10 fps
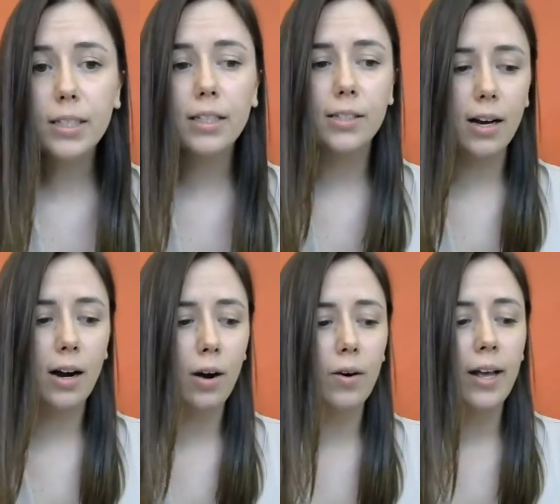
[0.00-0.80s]

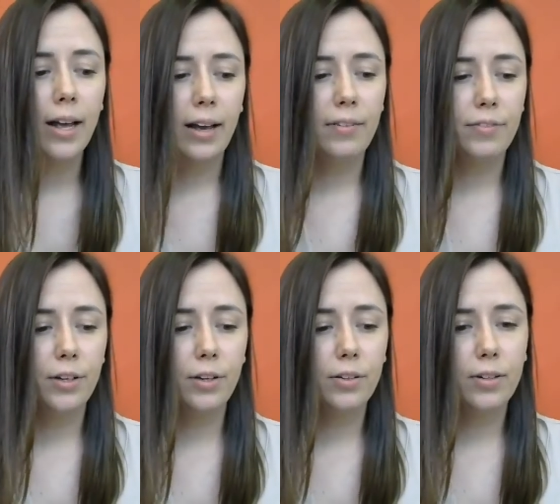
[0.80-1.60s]
So if
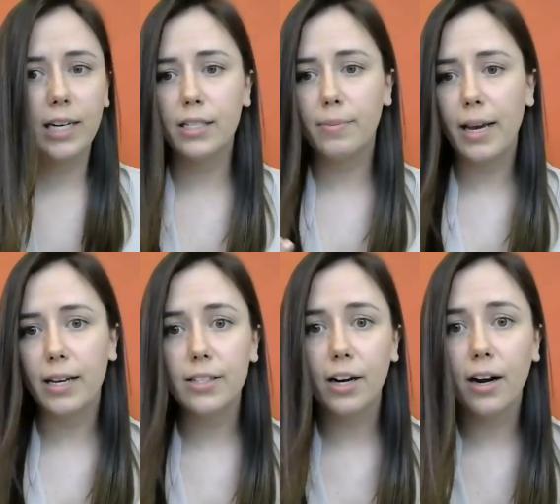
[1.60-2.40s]
you need to make
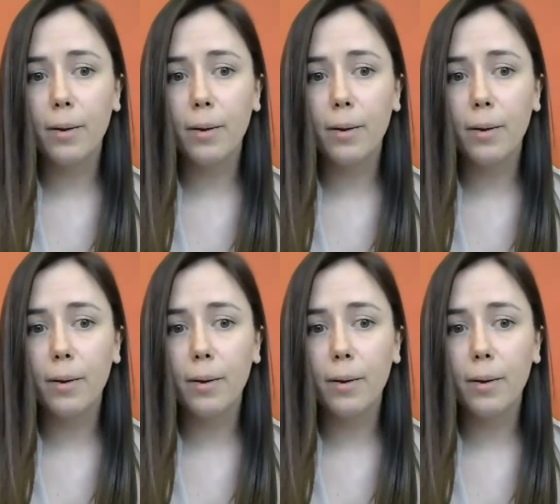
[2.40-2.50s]
a certain